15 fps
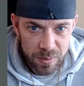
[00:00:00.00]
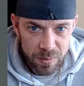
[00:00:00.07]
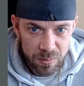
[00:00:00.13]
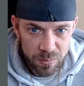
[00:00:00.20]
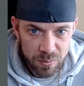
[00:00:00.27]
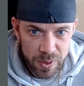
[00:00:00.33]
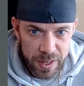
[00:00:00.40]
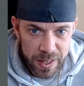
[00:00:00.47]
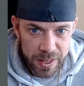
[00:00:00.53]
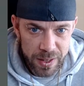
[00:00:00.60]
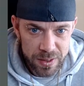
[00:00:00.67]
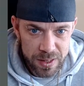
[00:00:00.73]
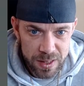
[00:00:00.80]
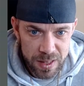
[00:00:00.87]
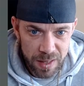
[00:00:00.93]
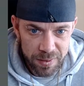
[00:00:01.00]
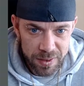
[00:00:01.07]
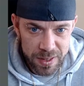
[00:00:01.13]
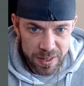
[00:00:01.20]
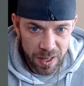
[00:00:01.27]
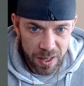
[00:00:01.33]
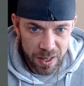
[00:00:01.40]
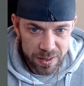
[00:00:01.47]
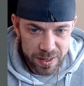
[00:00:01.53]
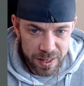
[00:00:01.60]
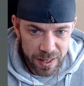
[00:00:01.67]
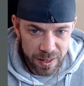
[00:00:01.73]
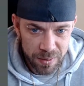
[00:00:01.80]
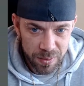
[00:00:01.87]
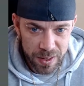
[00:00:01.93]
Really good stuff. These
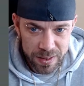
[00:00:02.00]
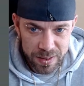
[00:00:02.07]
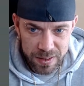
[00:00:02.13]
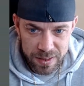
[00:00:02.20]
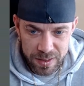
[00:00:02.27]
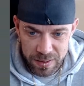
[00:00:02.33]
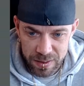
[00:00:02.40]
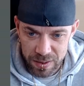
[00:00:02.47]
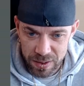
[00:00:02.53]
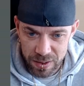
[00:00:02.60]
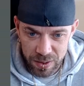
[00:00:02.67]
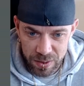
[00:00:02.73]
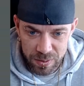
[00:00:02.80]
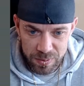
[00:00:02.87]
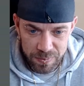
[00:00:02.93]
Arctic ones, cool.